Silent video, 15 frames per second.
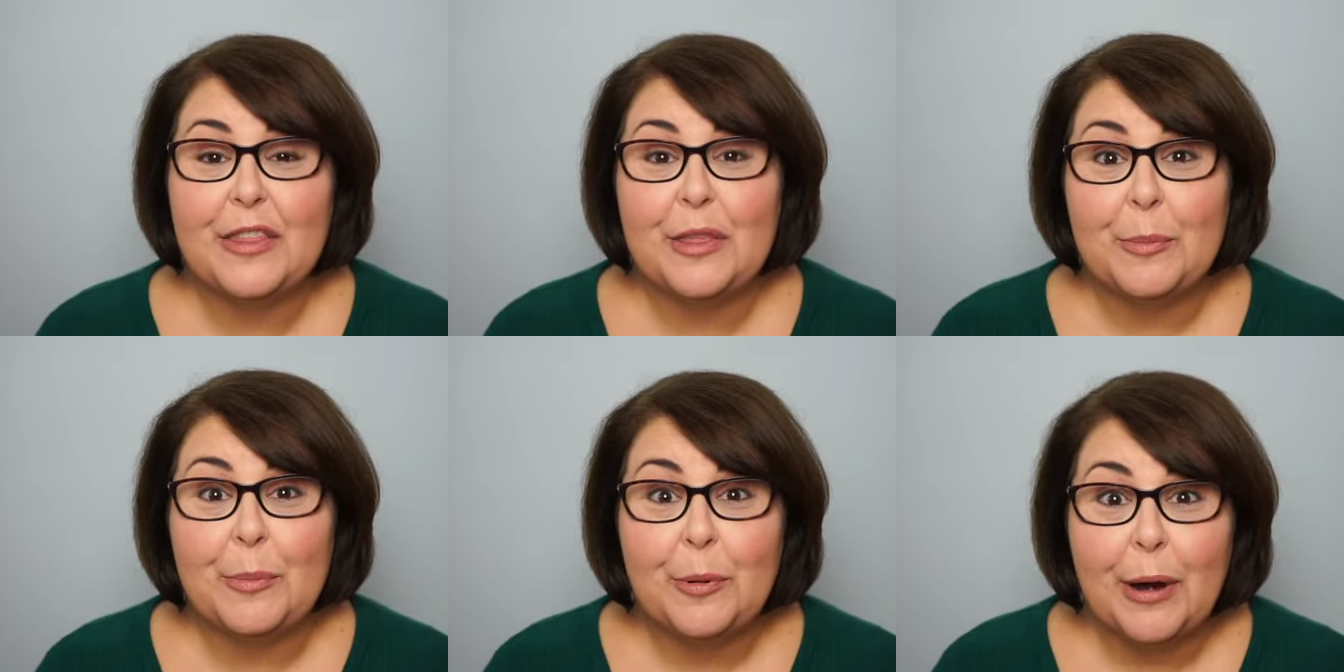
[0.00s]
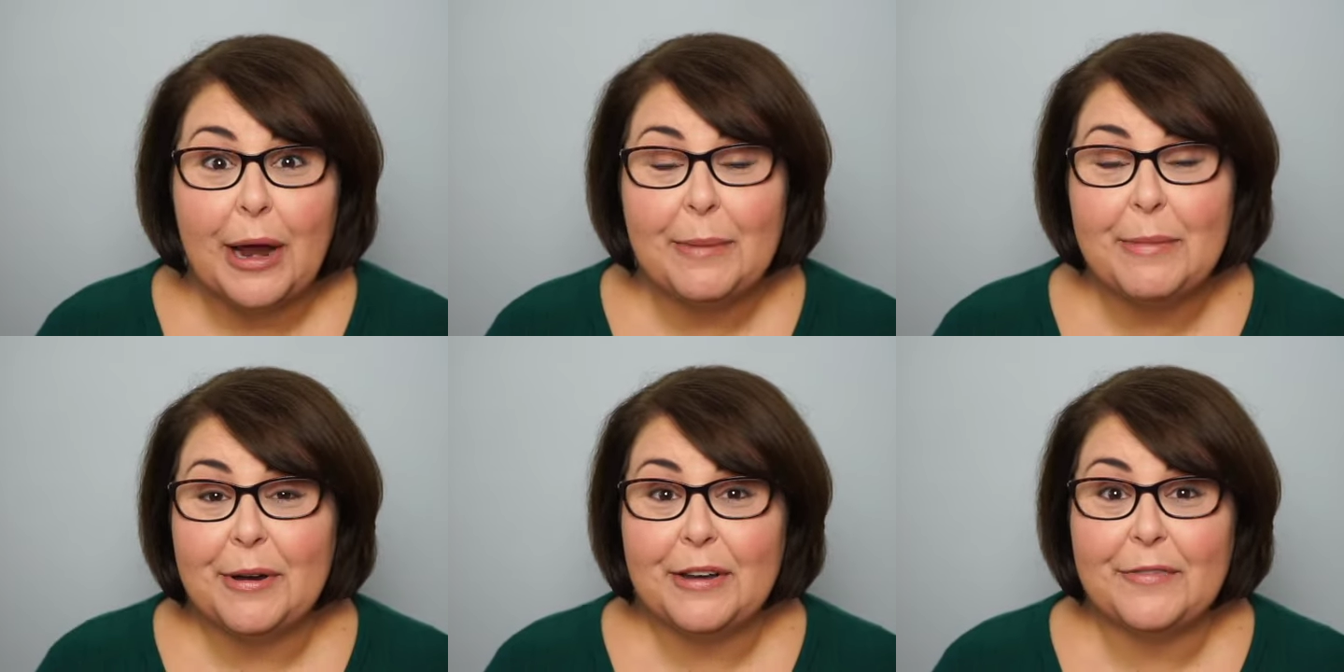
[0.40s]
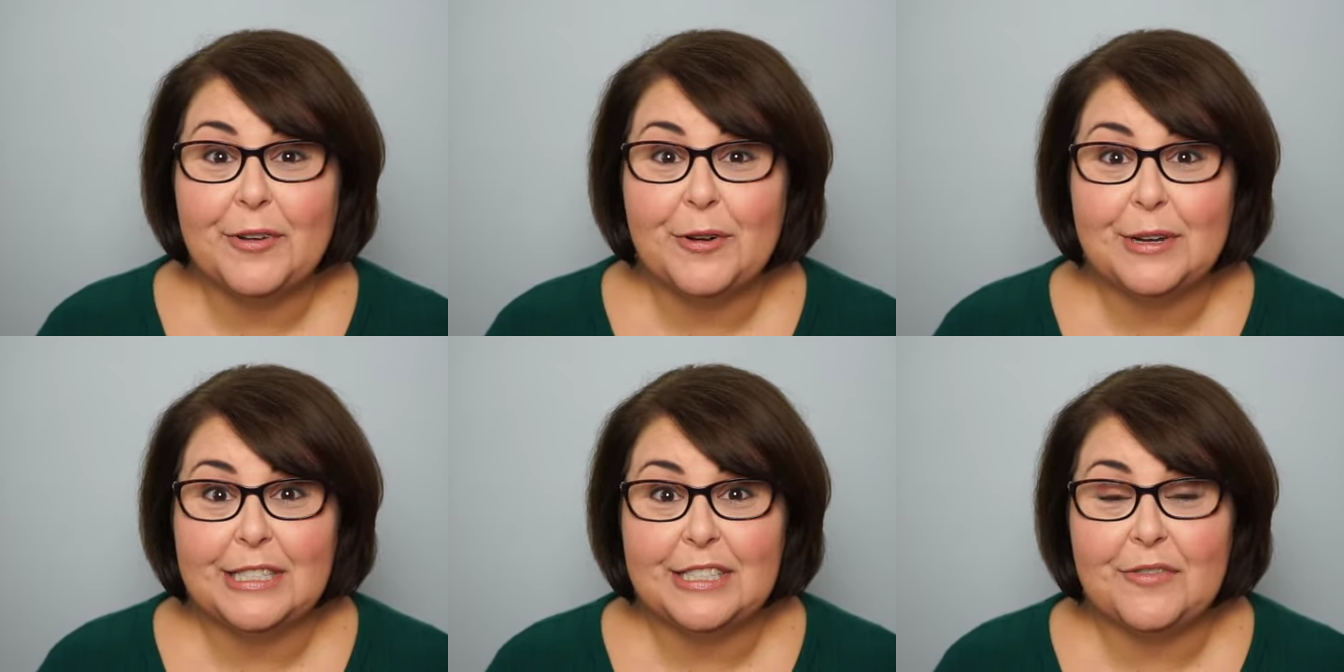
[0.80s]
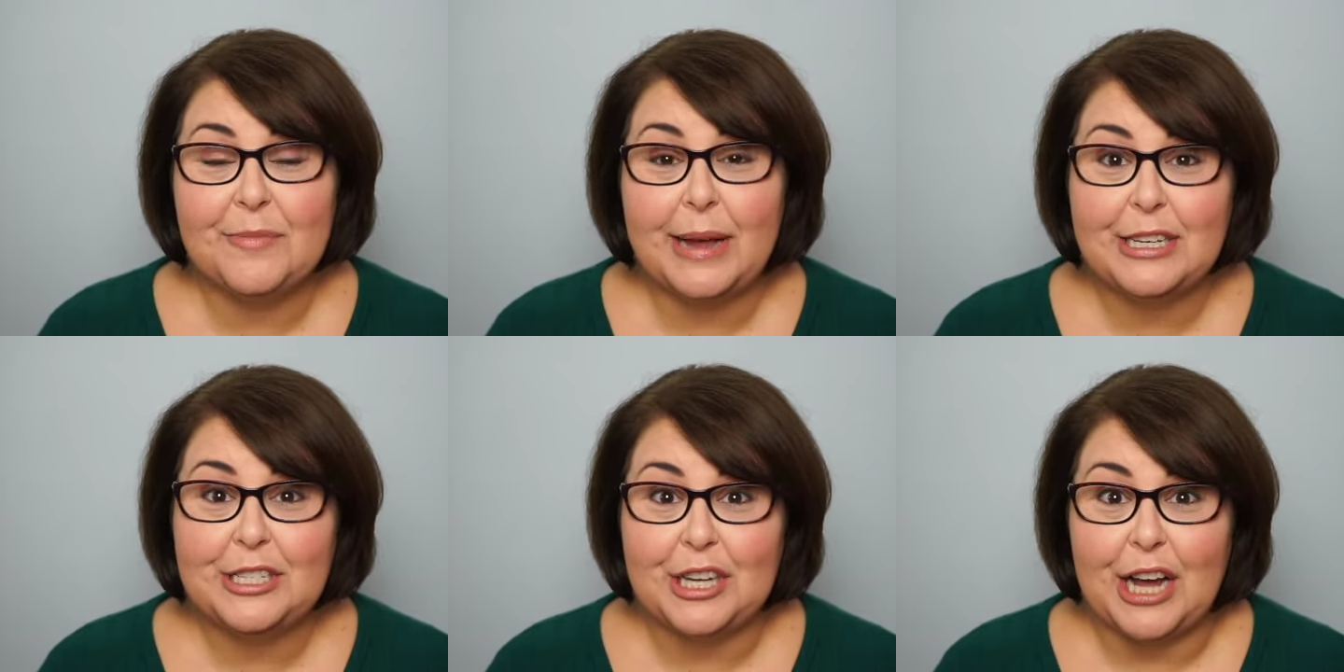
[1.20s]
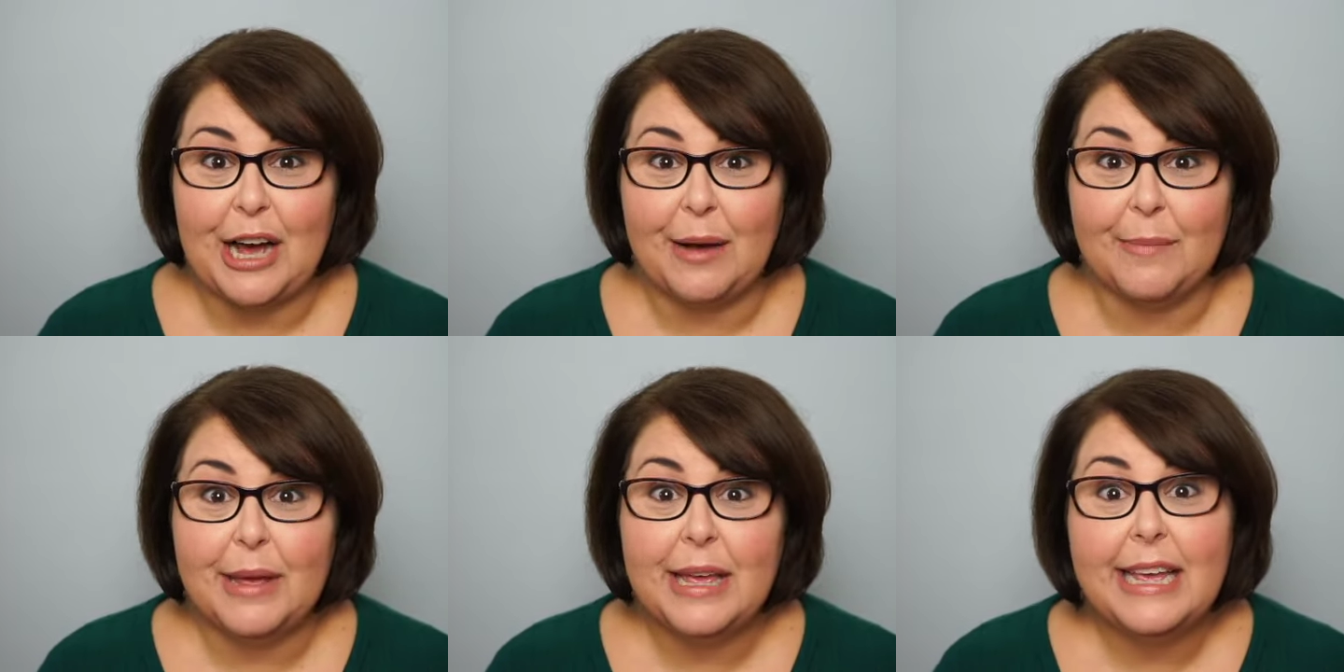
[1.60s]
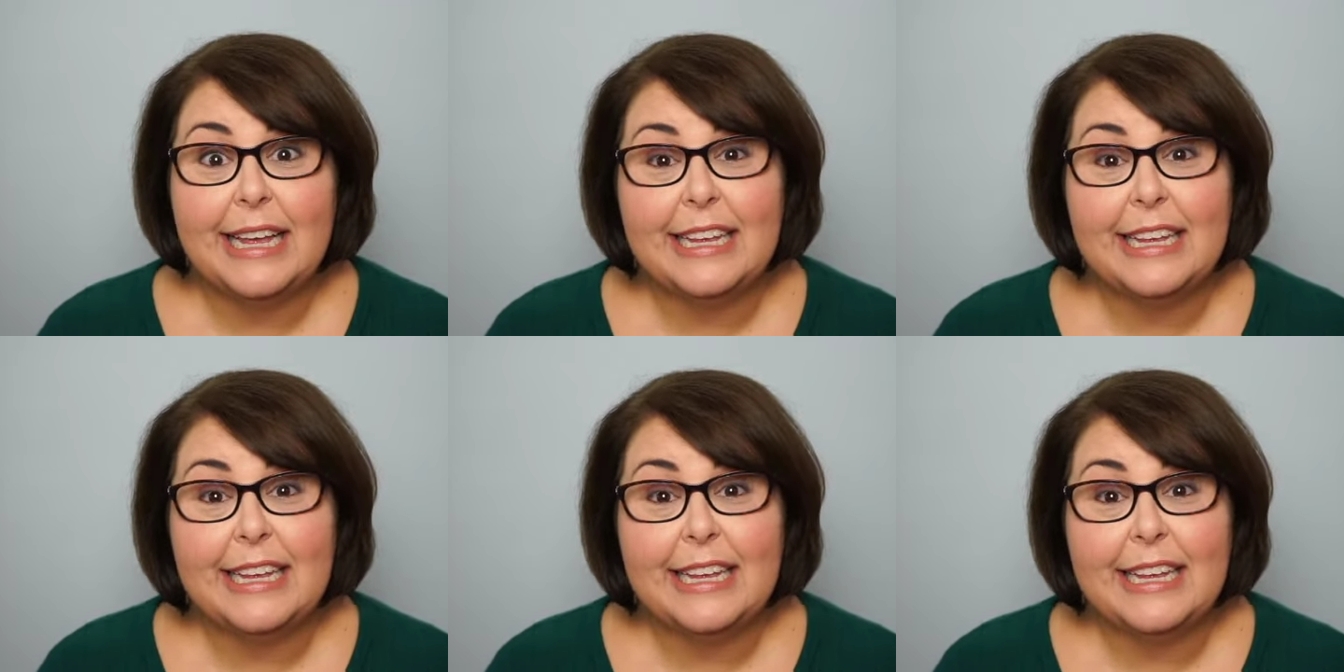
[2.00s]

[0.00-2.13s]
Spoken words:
the primary focus of my job